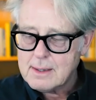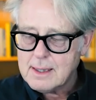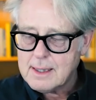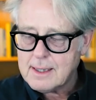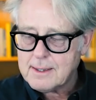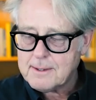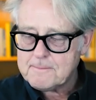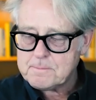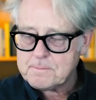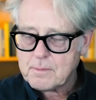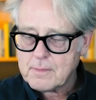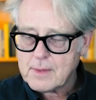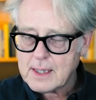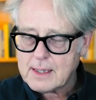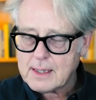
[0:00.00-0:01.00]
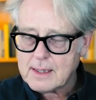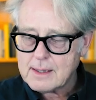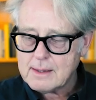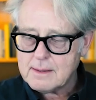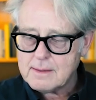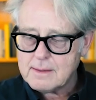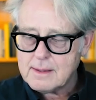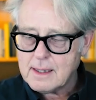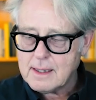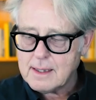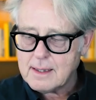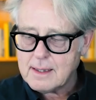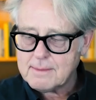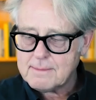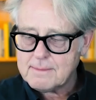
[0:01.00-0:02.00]
um, and I
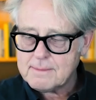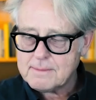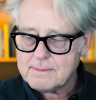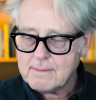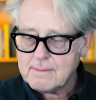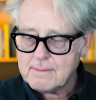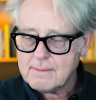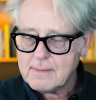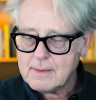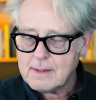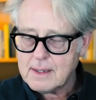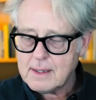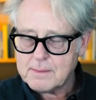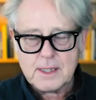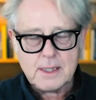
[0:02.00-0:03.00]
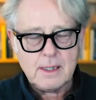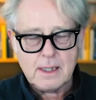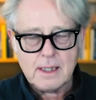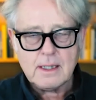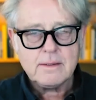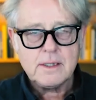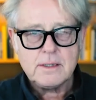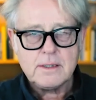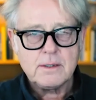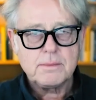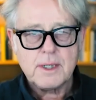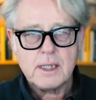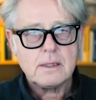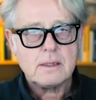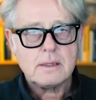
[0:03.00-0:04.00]
um, I mean, increase your
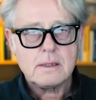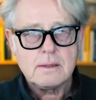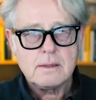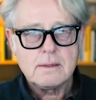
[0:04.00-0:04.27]
price.